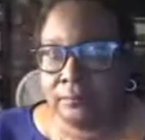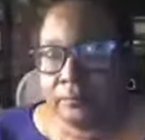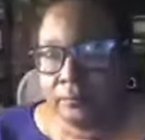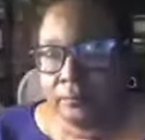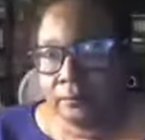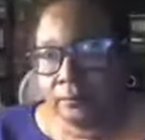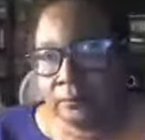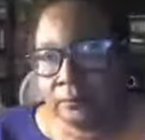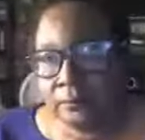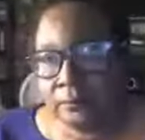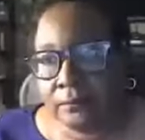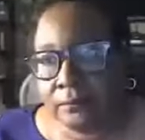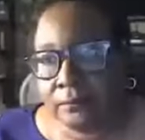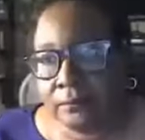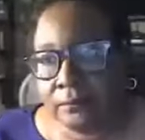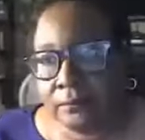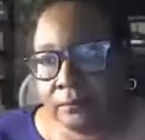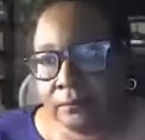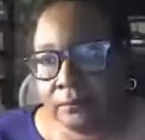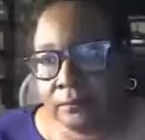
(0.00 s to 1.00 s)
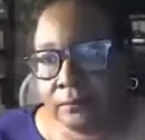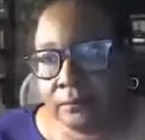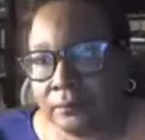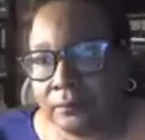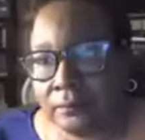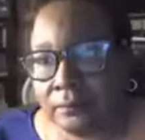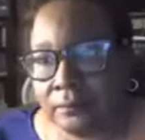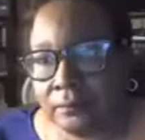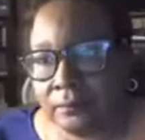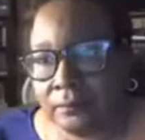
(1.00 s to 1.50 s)

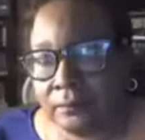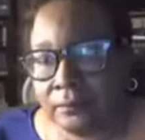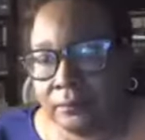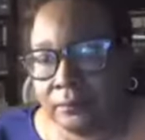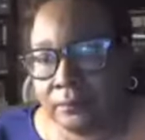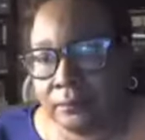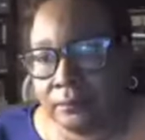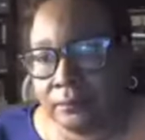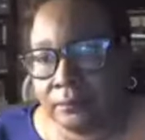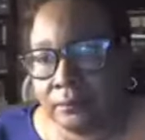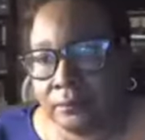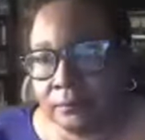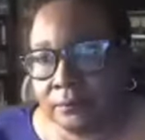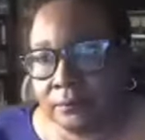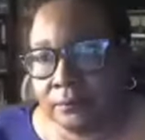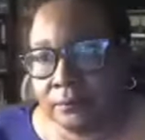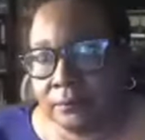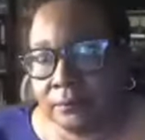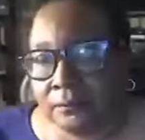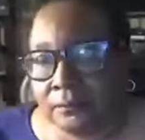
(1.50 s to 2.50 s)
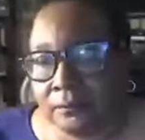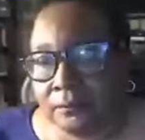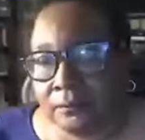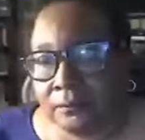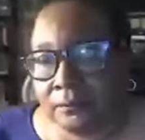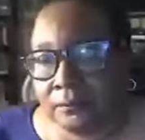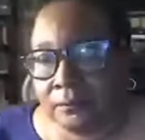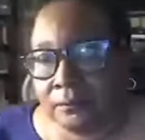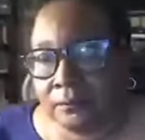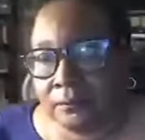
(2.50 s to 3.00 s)

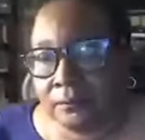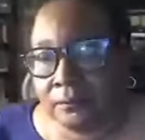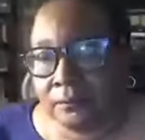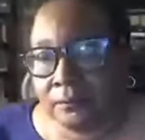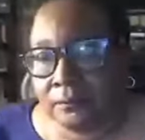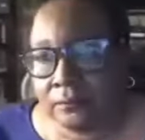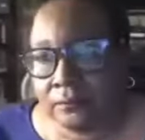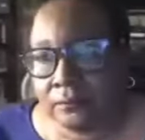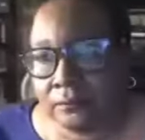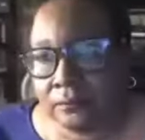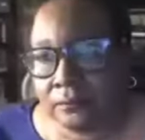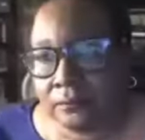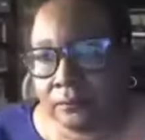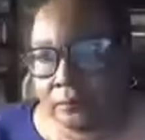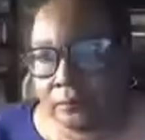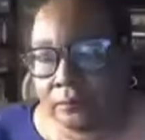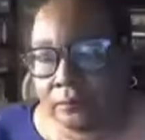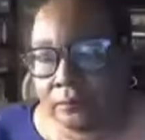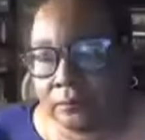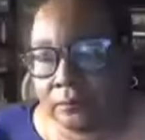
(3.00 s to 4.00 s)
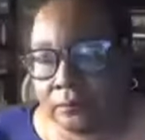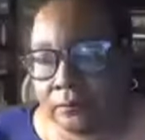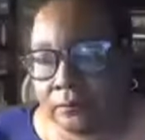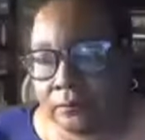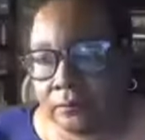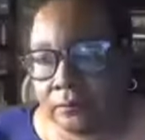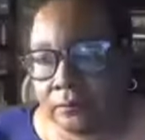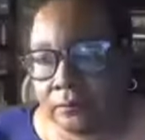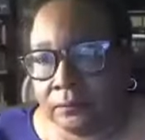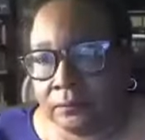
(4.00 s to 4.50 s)

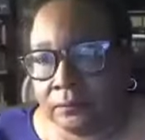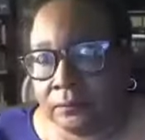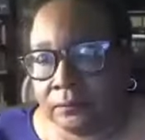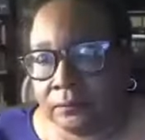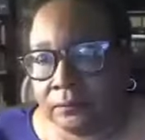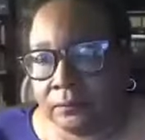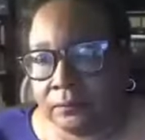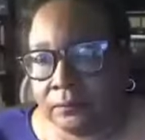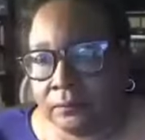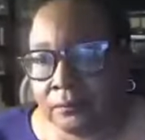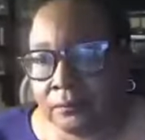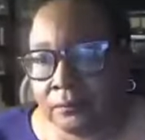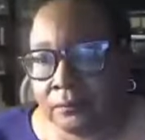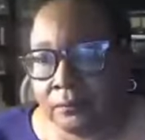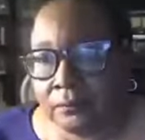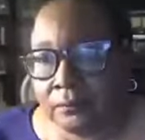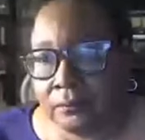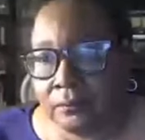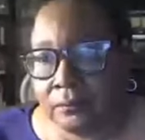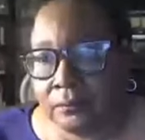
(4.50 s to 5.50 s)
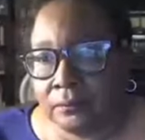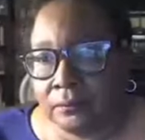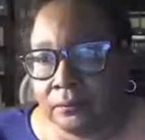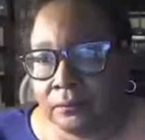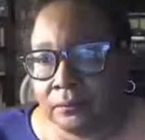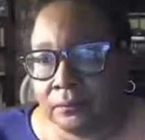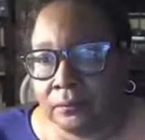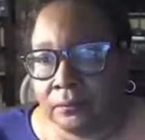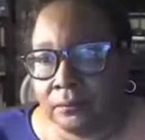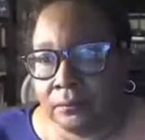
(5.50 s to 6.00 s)

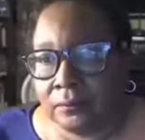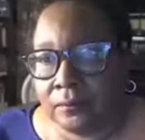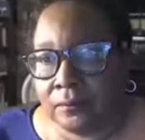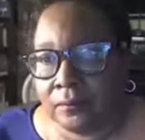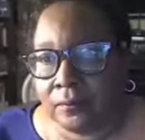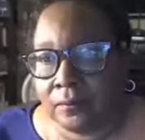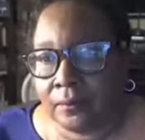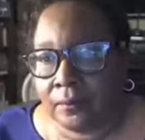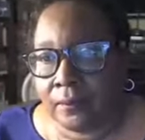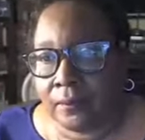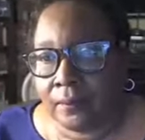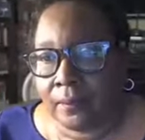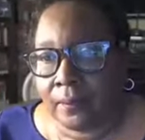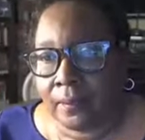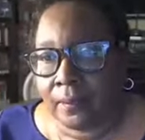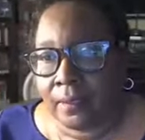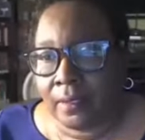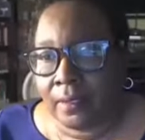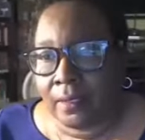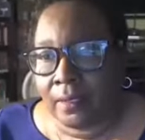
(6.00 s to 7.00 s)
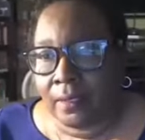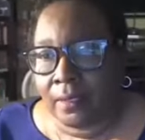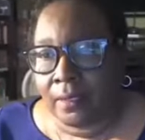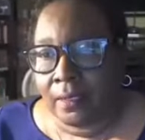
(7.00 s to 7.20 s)
(silent)